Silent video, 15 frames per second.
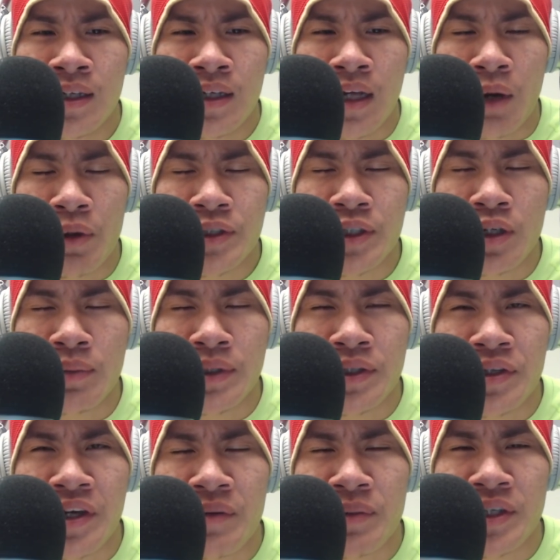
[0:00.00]
I want to talk about the
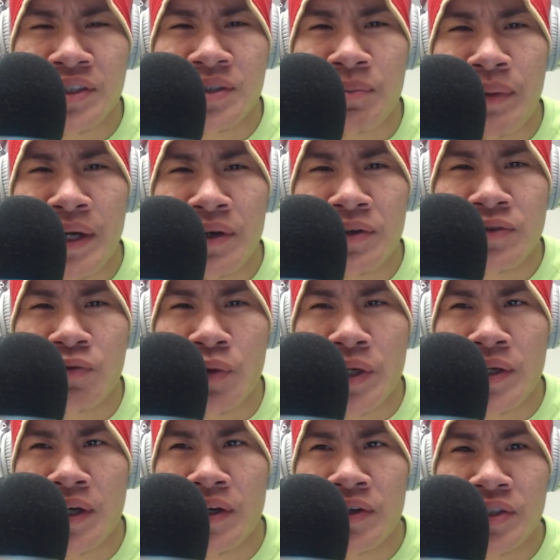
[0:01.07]
game against the Bears,
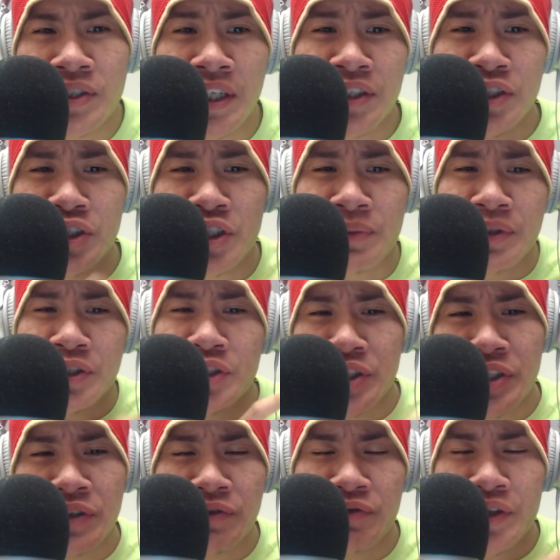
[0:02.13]
forty-niners. Yes, Jimmy
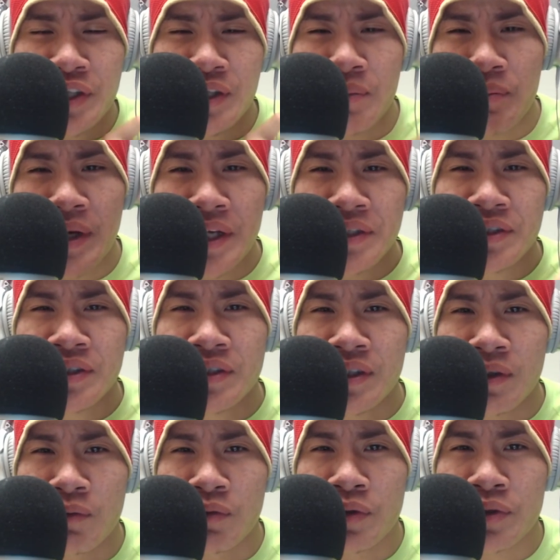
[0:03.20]
G, freaking amazing,
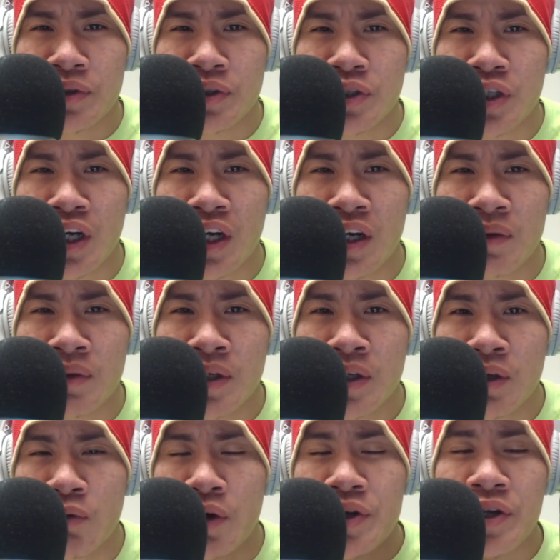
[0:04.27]
did a really good job.
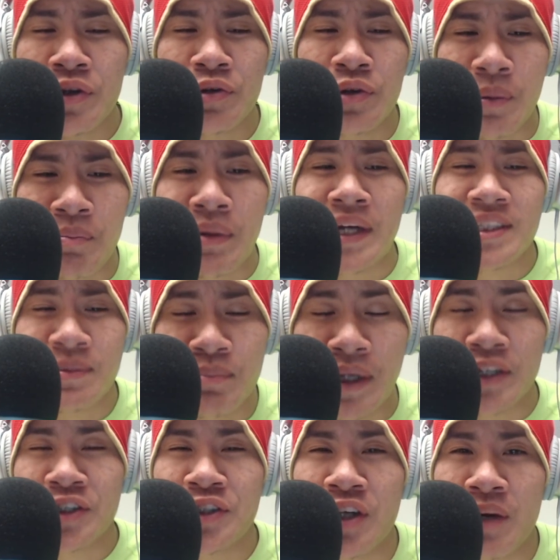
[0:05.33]
Well, he didn't do the best,
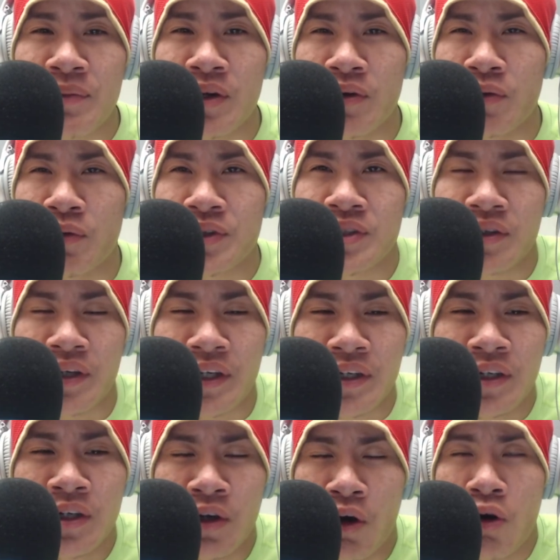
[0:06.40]
best job. You know, it wasn't like,
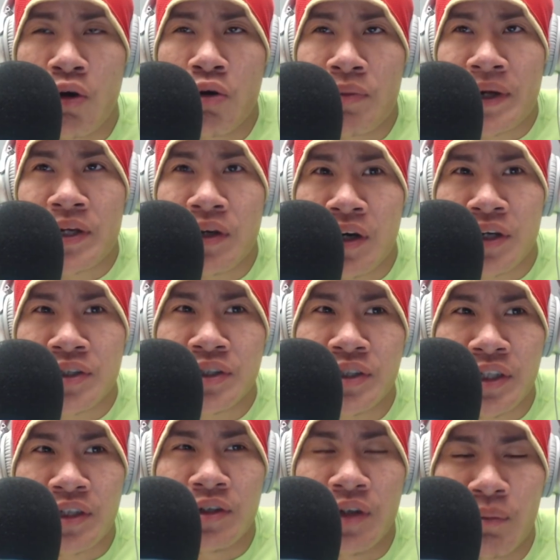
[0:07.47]
oh, my gosh, it's
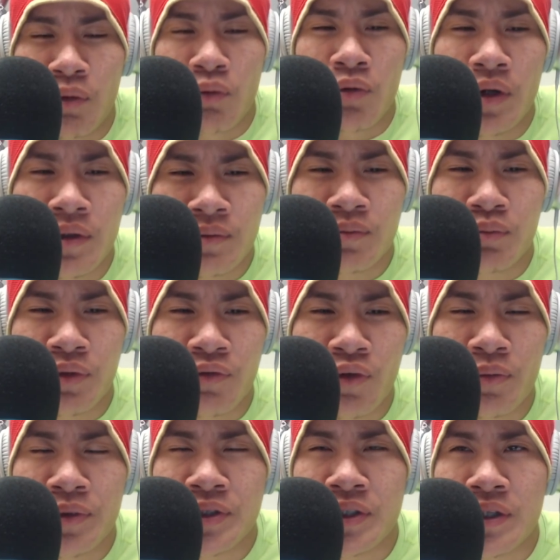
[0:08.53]
like the number one
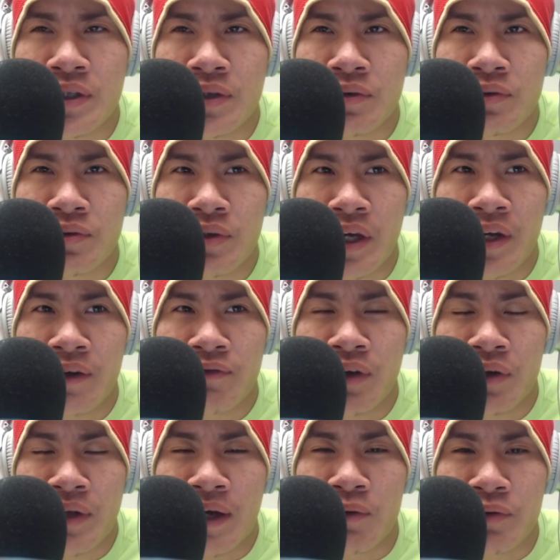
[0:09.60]
performance in the N F
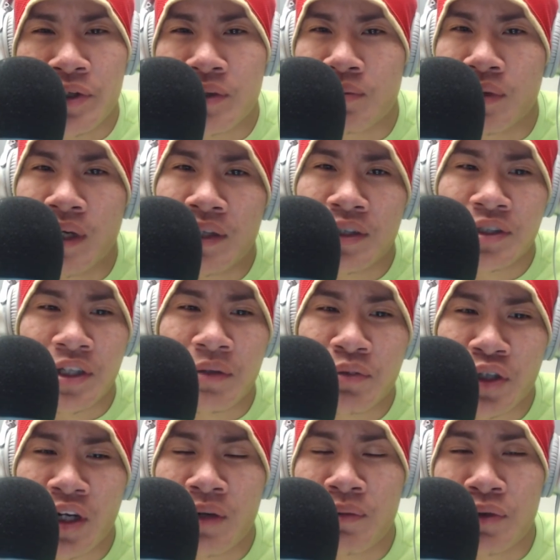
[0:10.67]
L that week. But at the same
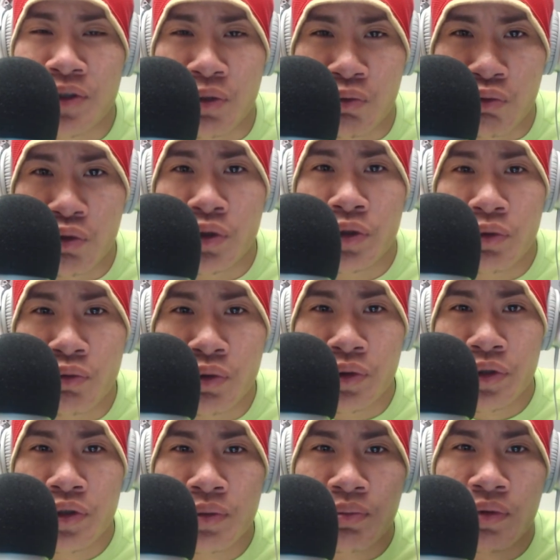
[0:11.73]
time, it was a really,
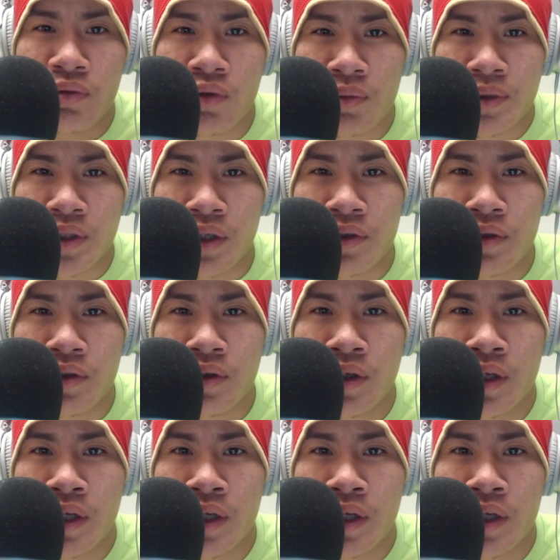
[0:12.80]
really good performance under